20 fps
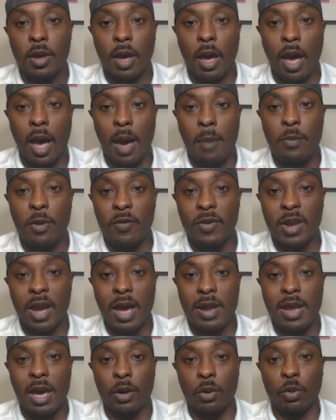Moving
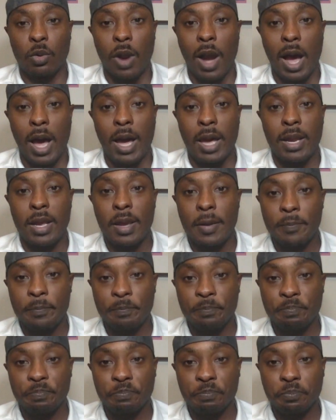on now to Rod,
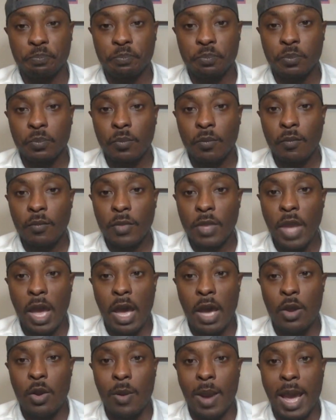
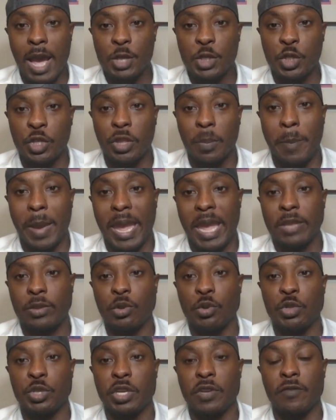who asked, should the
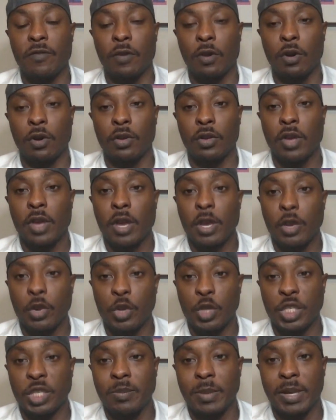Panthers convert
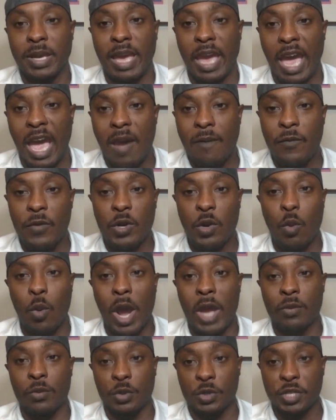Christian McCaffrey to
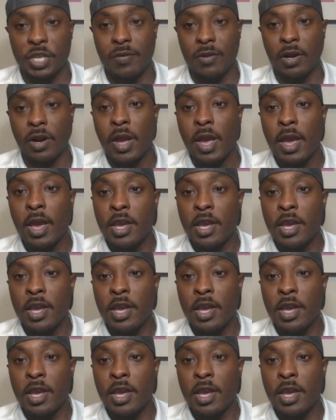wide receiver?